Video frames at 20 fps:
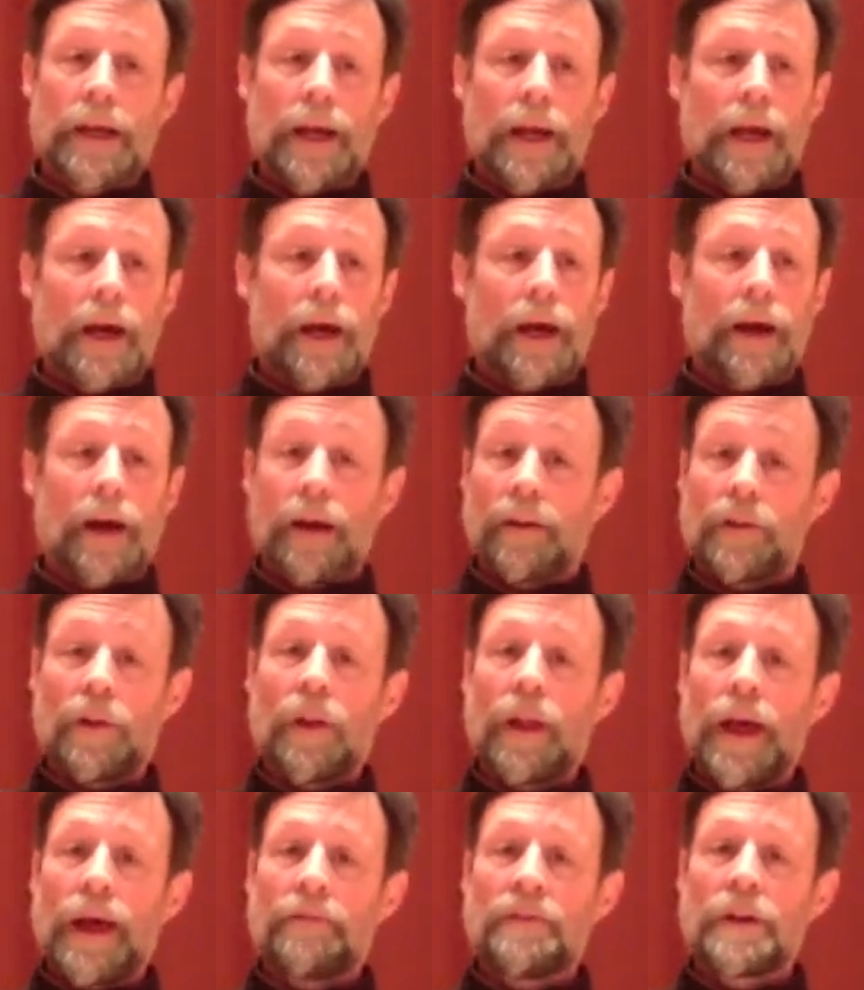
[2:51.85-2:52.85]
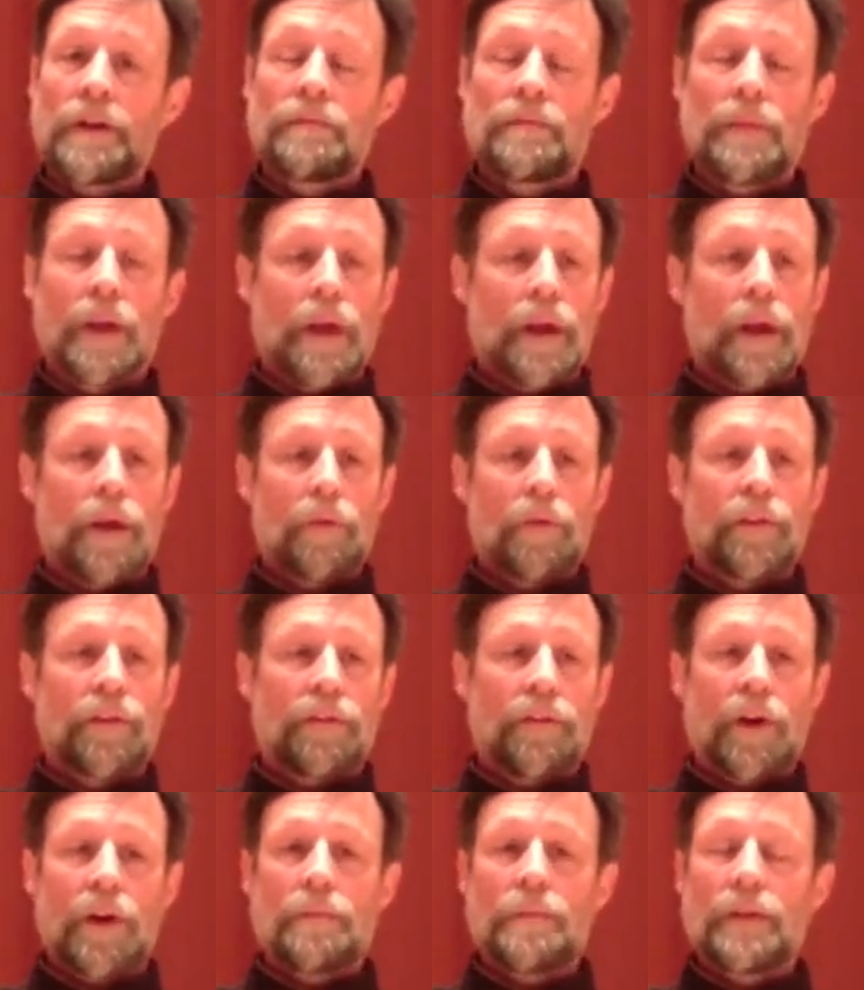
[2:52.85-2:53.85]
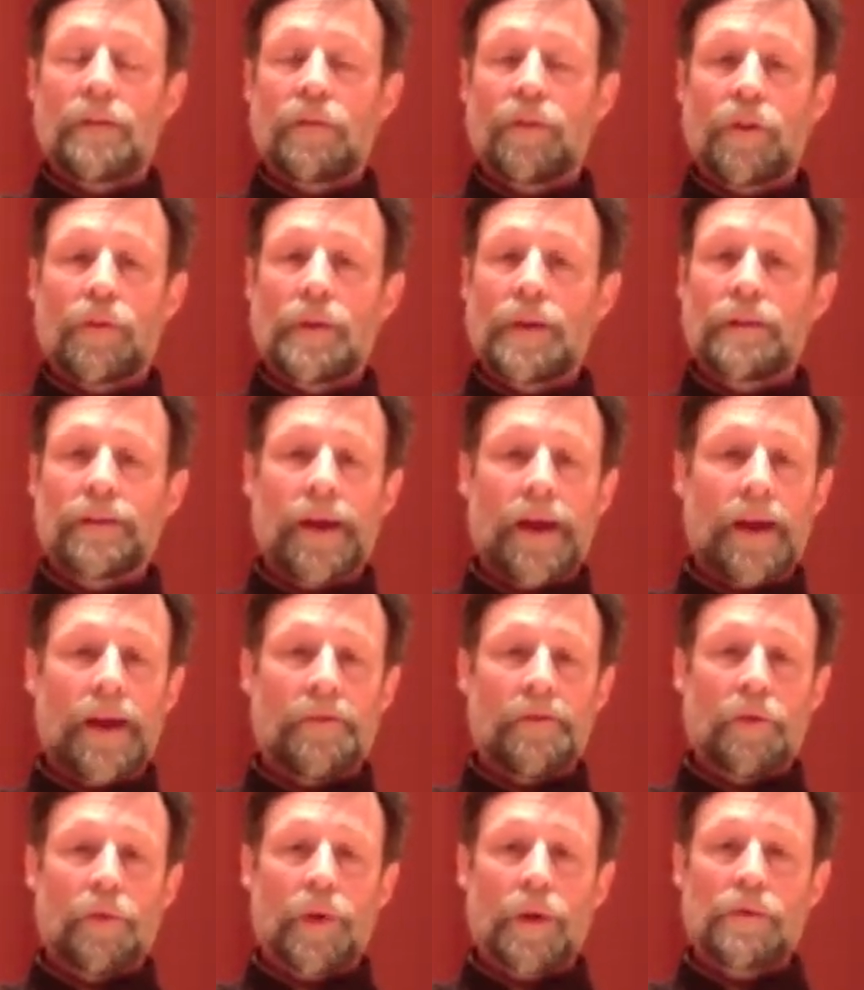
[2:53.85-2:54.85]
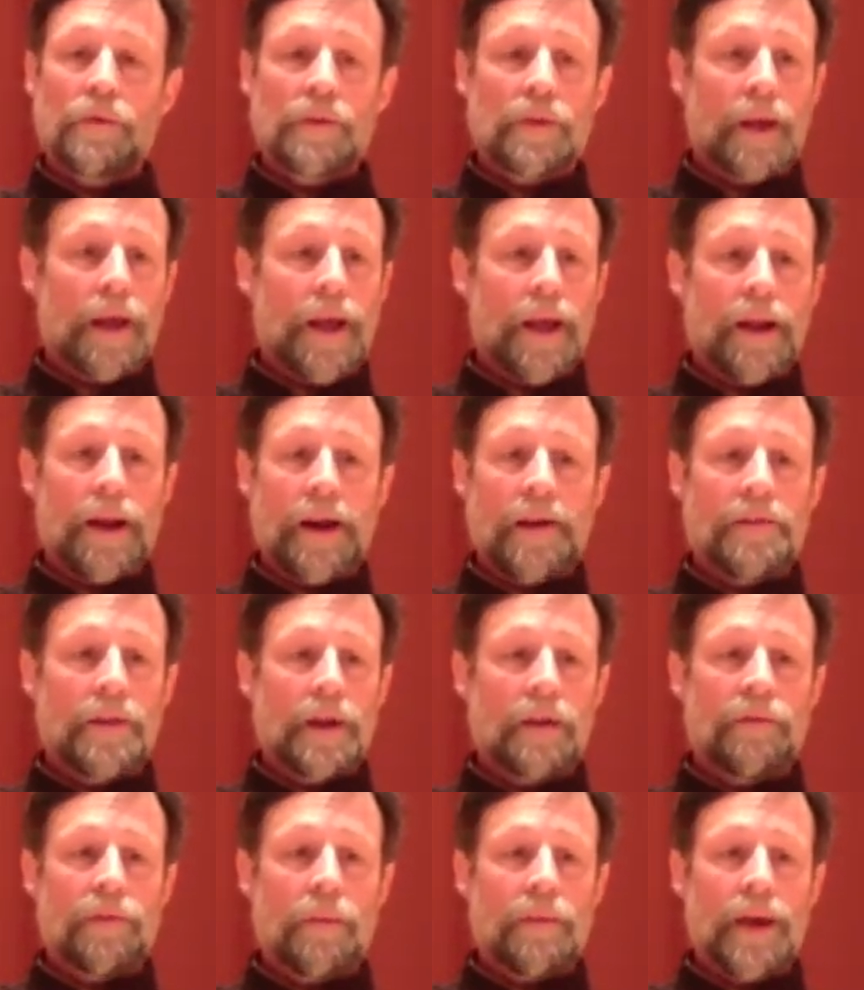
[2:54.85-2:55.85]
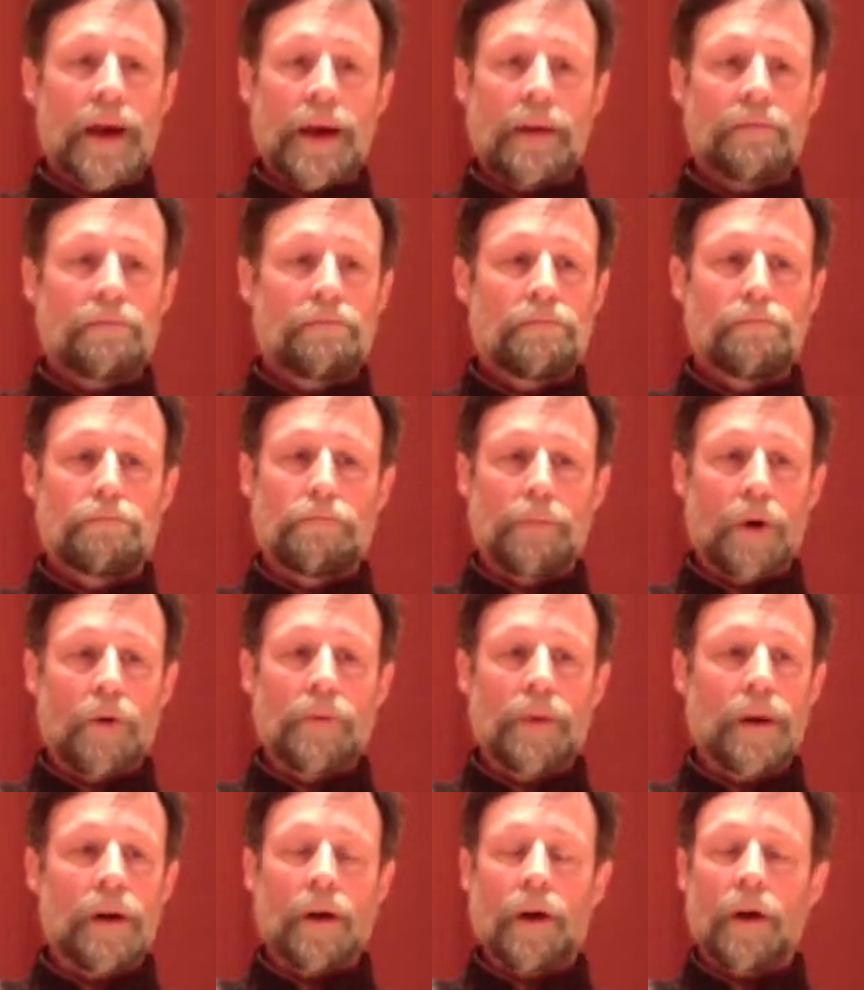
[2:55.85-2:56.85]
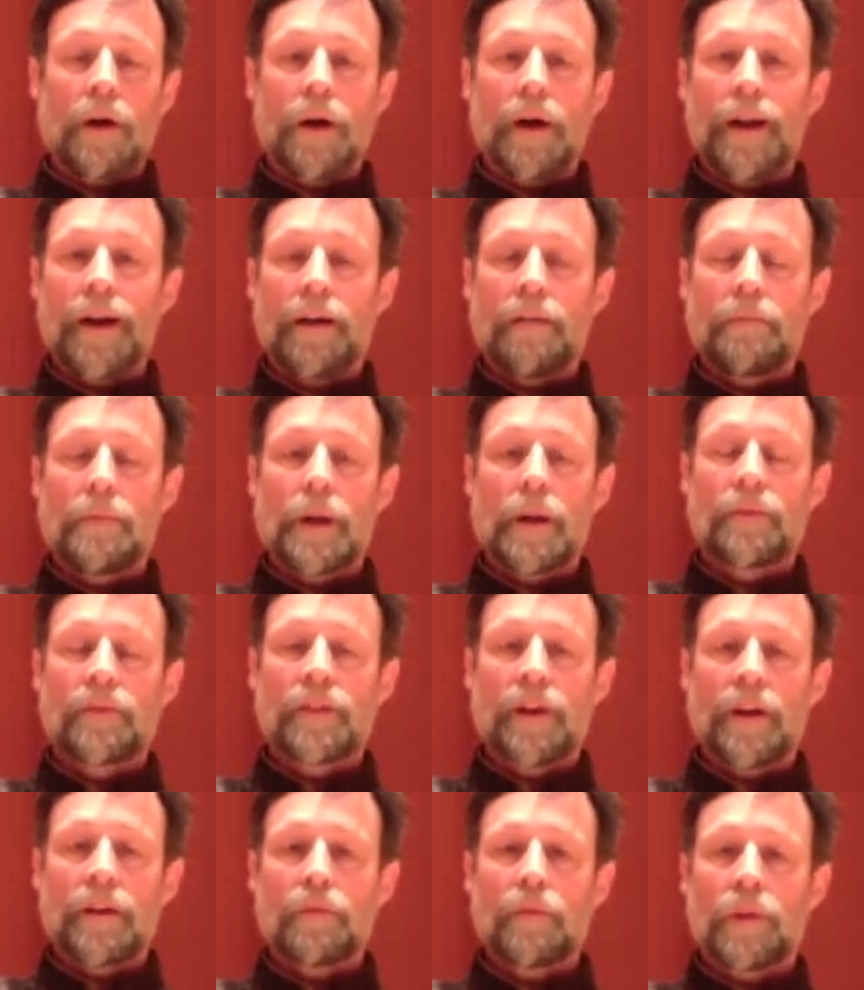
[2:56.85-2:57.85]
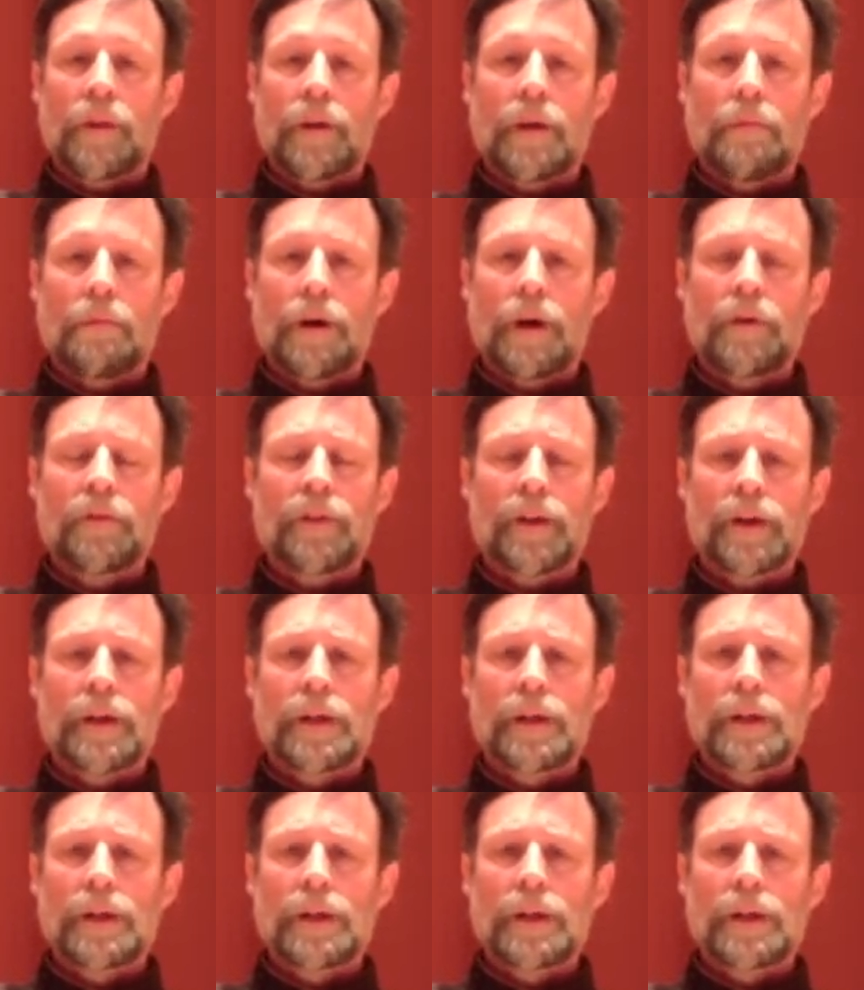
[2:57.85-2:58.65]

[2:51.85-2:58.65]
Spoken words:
I still have it. It was the very first piece I ever wrote, and I think from that moment on, I've been obsessed with composing.